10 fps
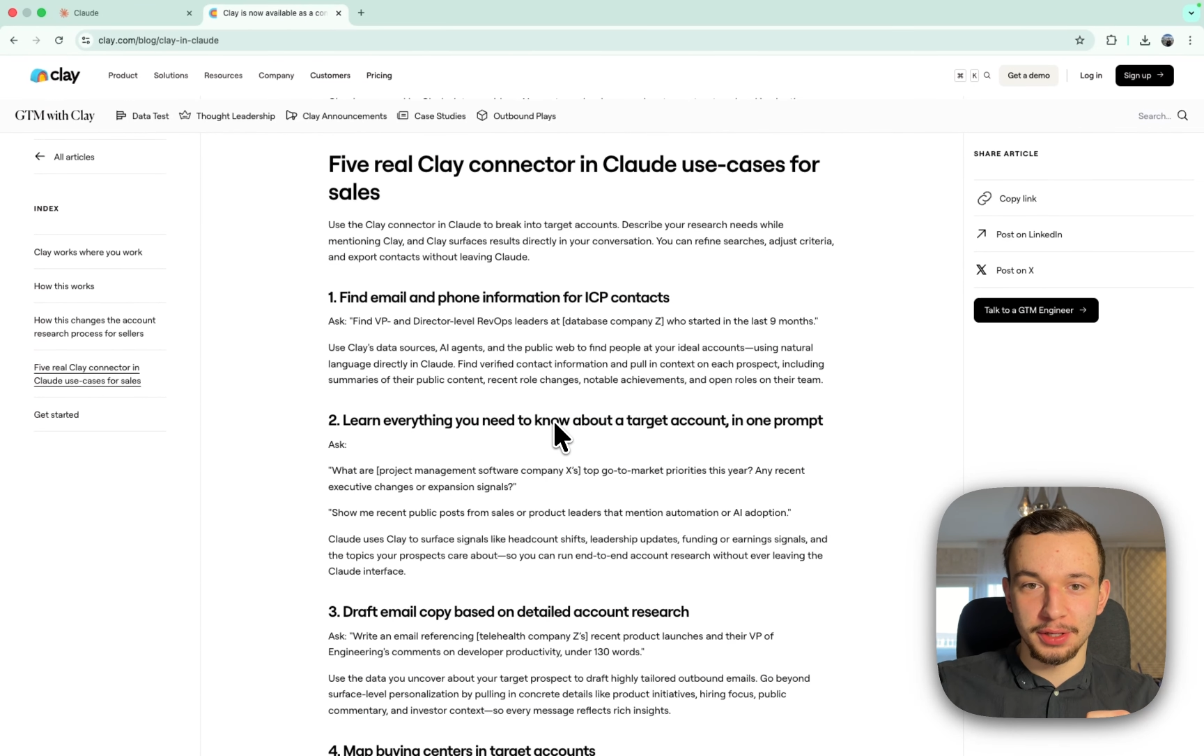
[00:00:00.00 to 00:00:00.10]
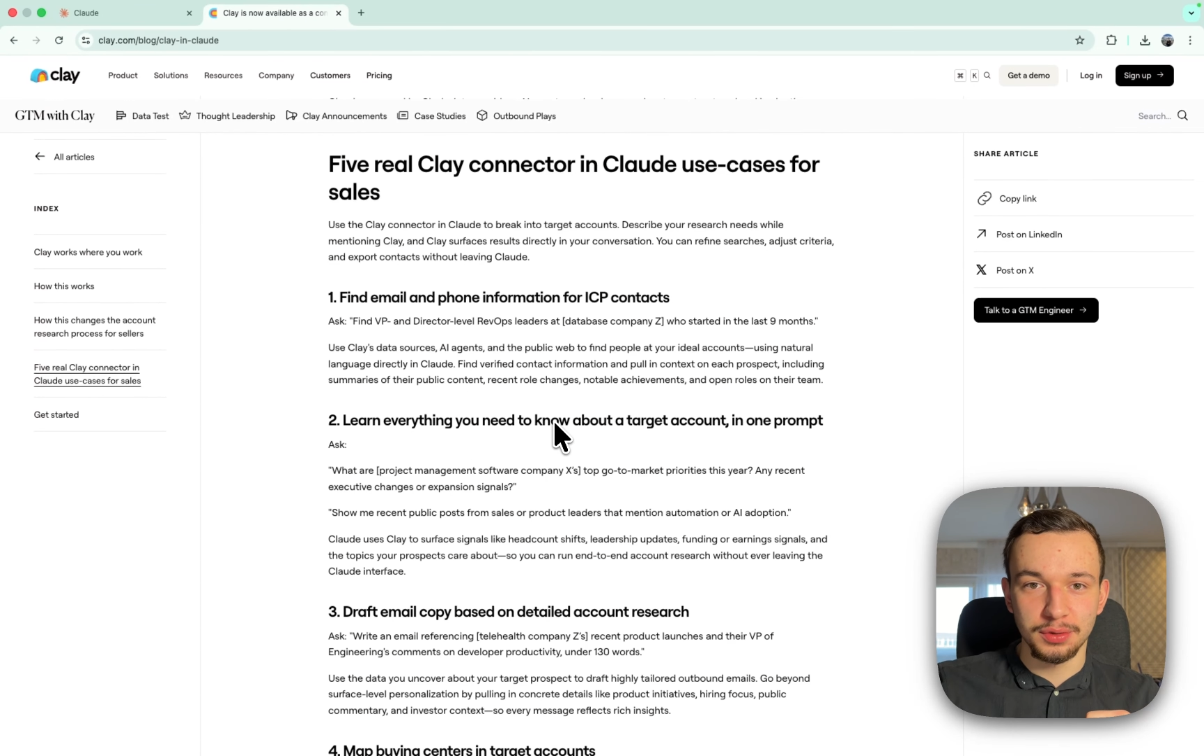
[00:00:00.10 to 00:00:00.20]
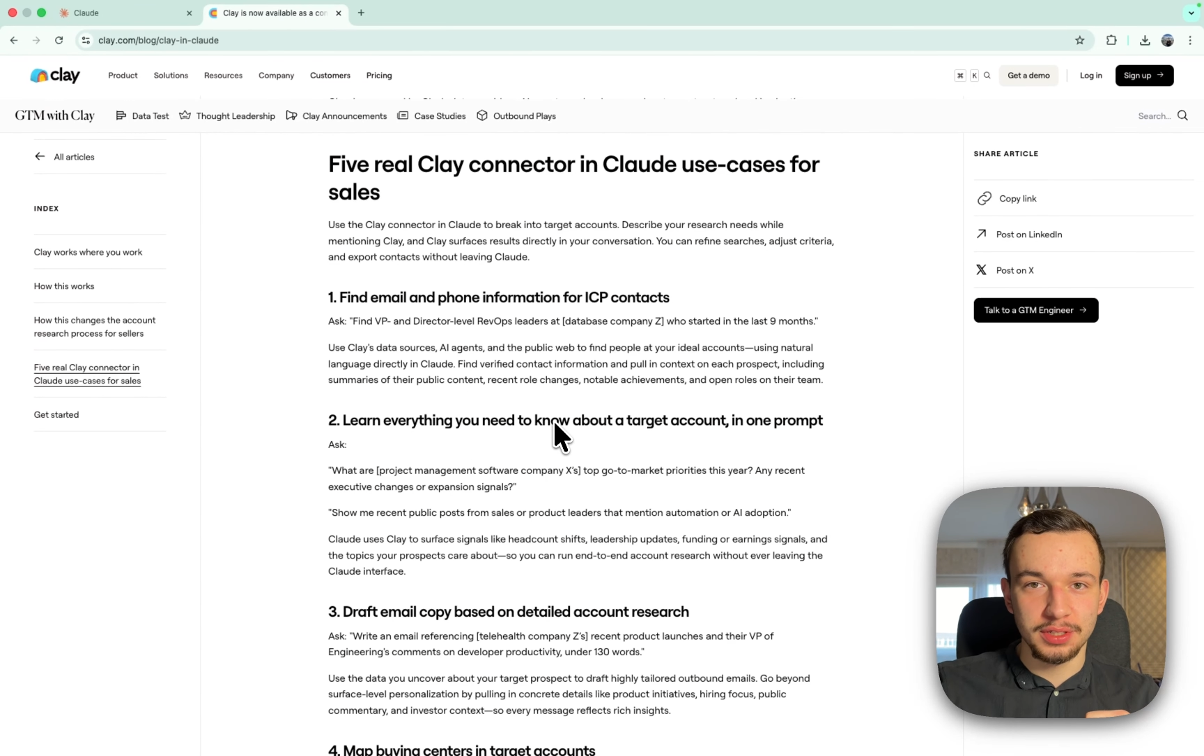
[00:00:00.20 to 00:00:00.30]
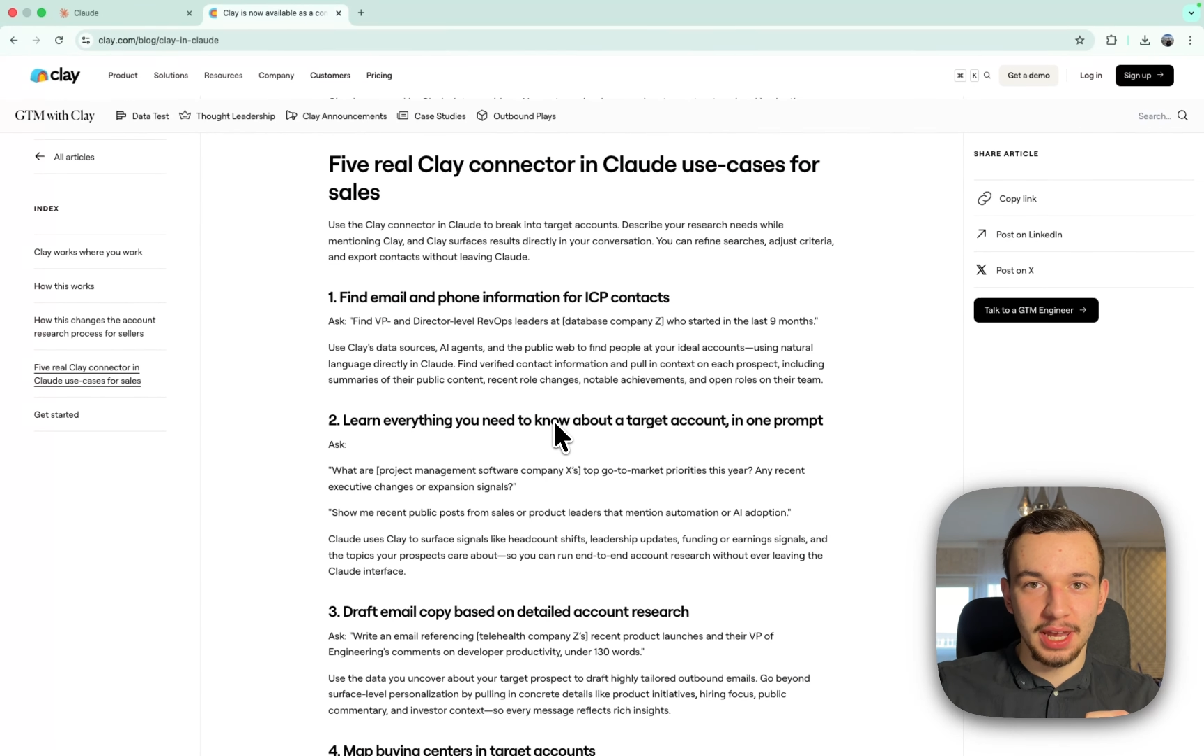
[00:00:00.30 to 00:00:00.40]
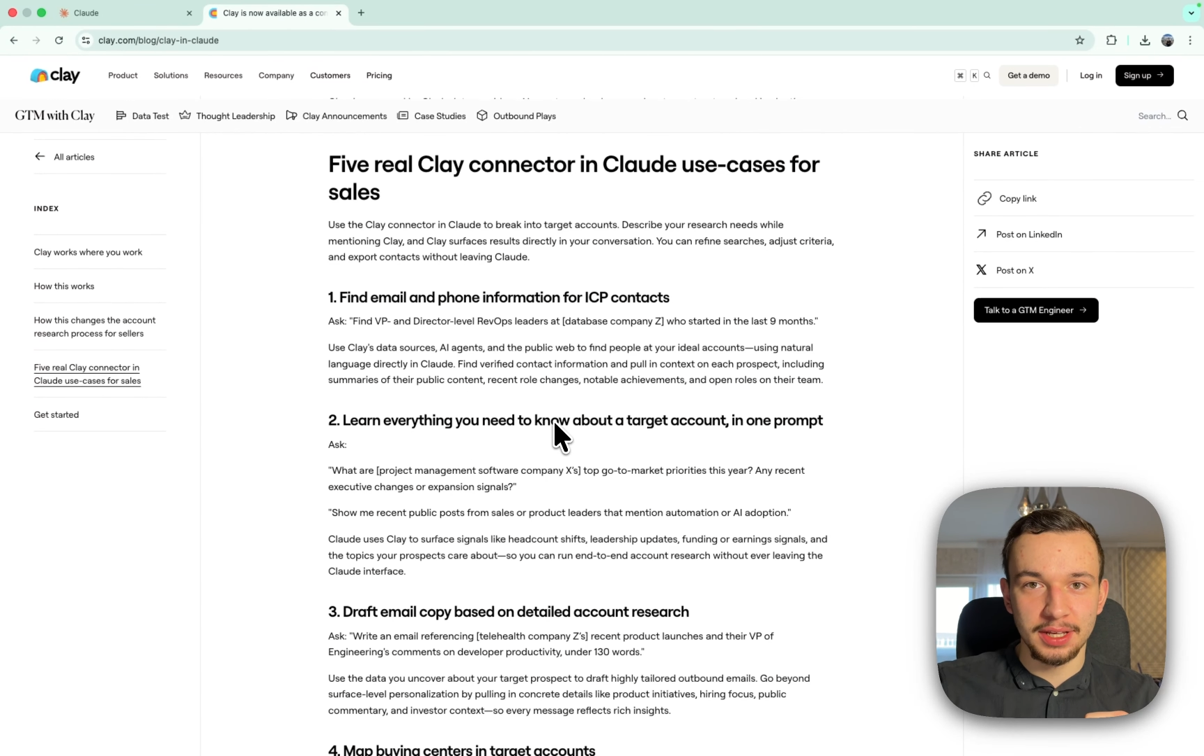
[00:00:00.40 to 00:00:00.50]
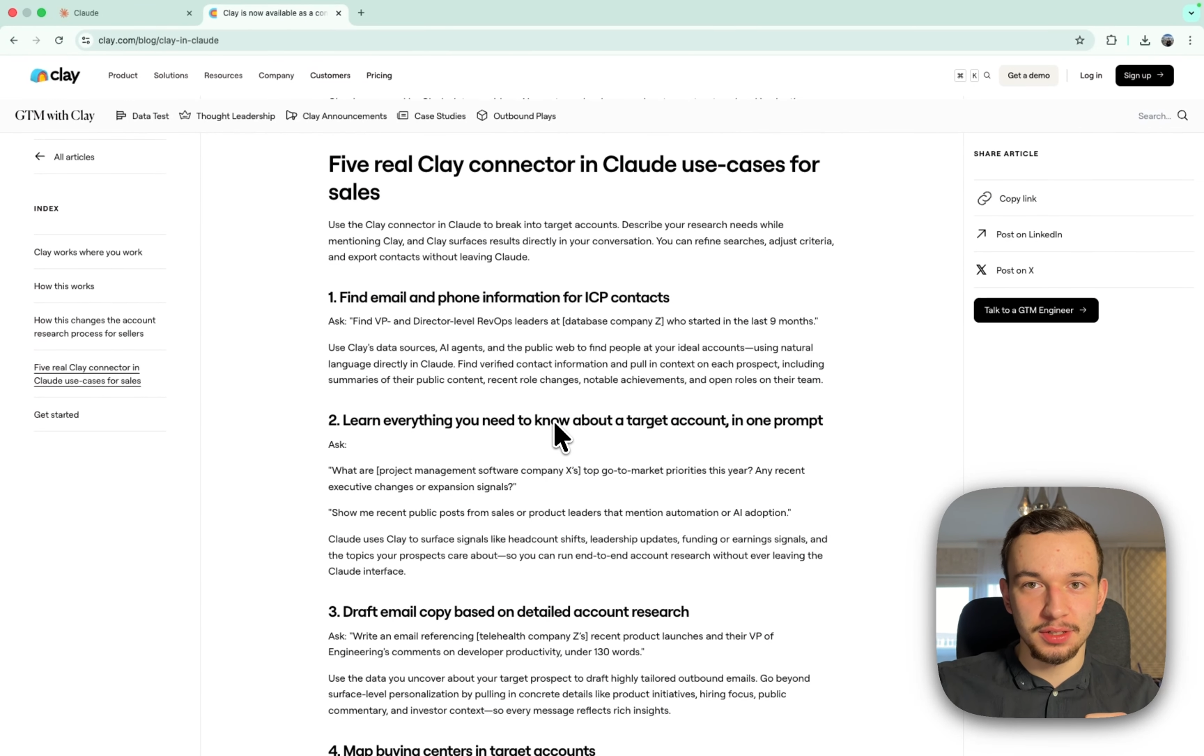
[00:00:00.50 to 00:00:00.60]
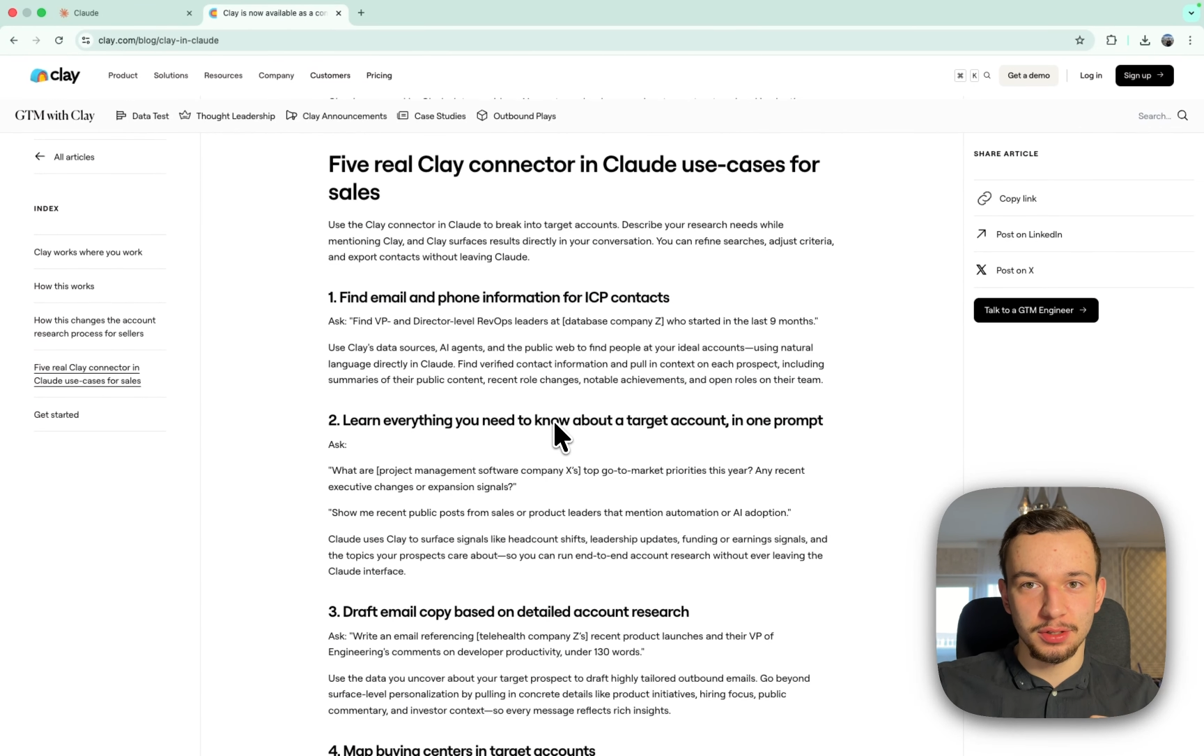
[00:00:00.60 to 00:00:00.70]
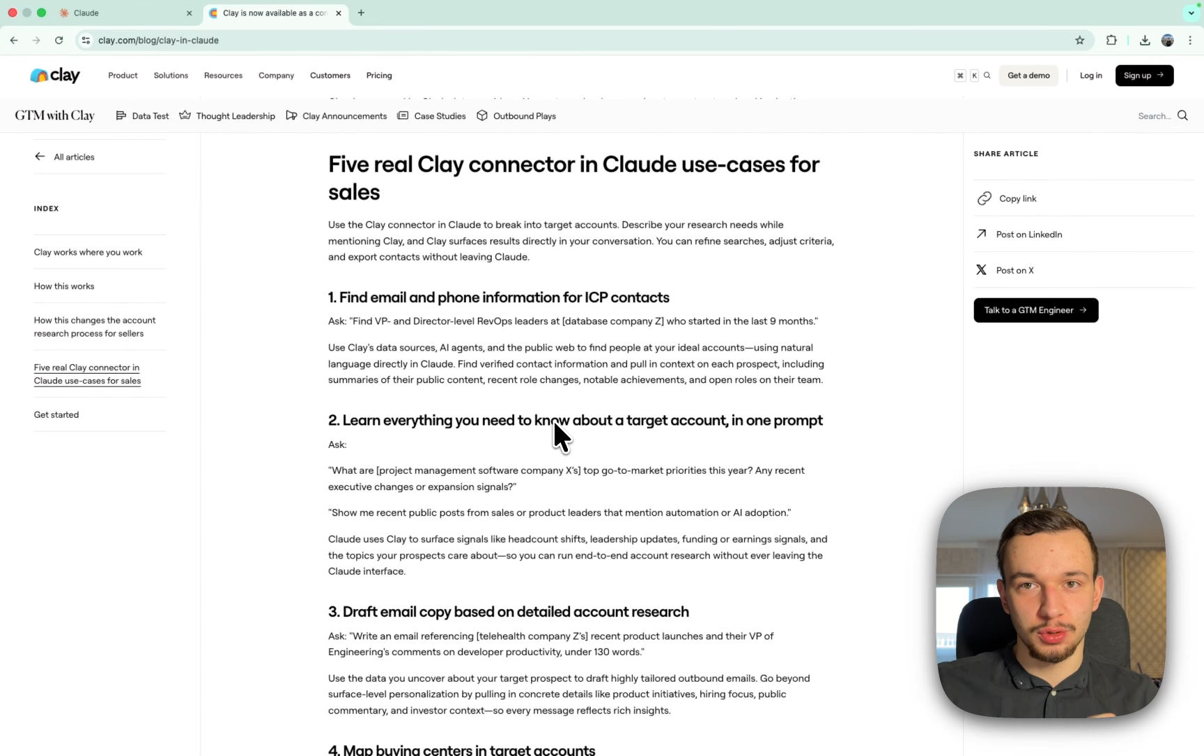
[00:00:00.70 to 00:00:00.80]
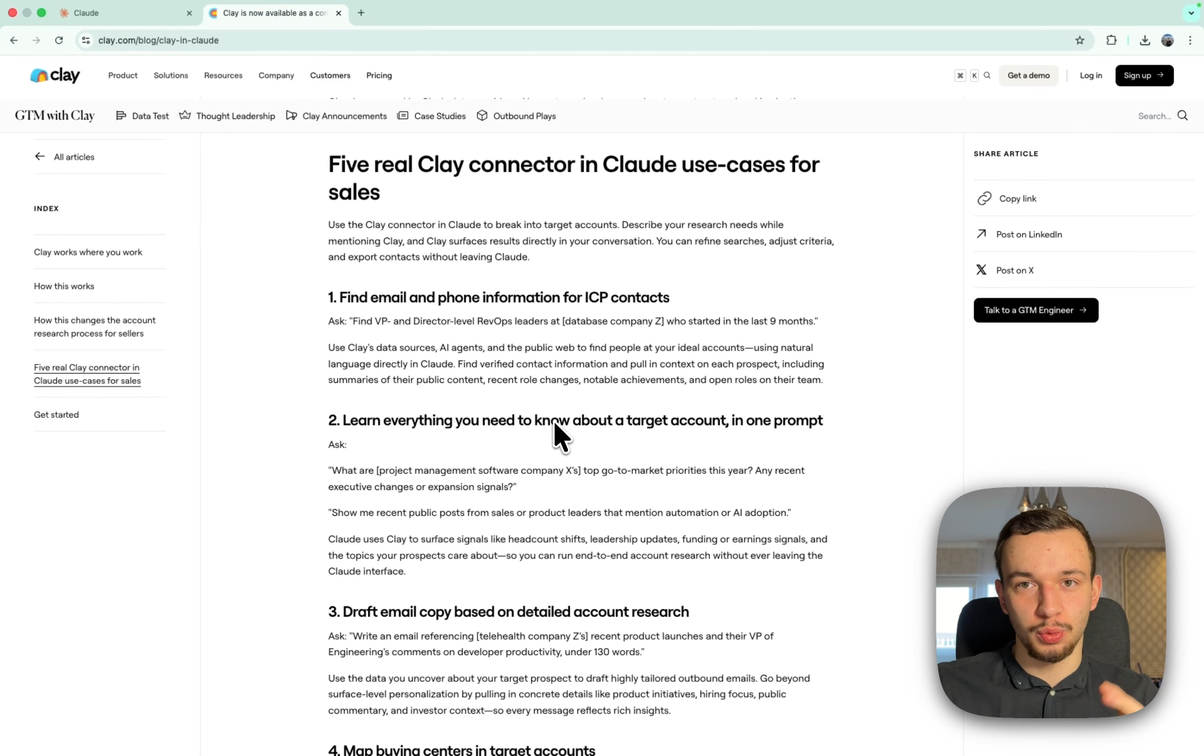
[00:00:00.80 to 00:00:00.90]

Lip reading: use cases